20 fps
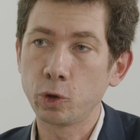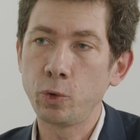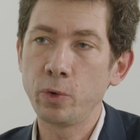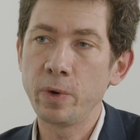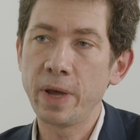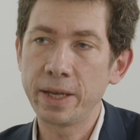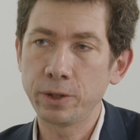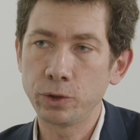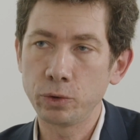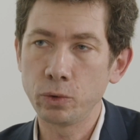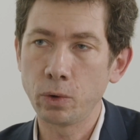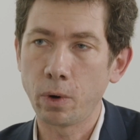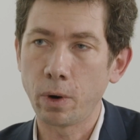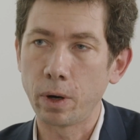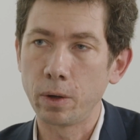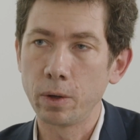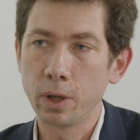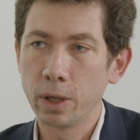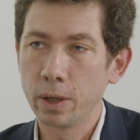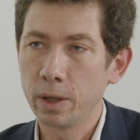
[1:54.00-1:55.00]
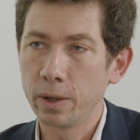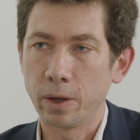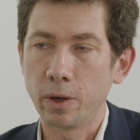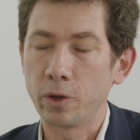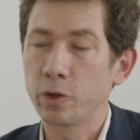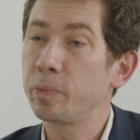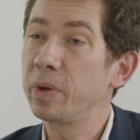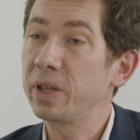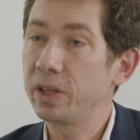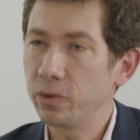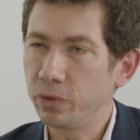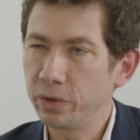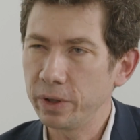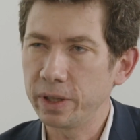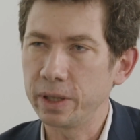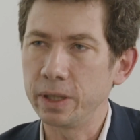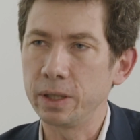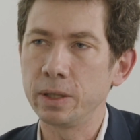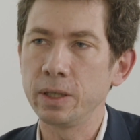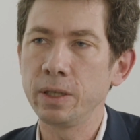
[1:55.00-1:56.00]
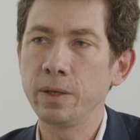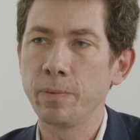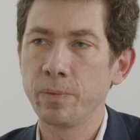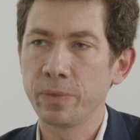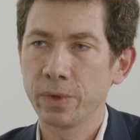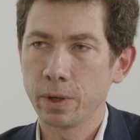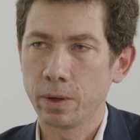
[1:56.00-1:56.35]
create your specificity,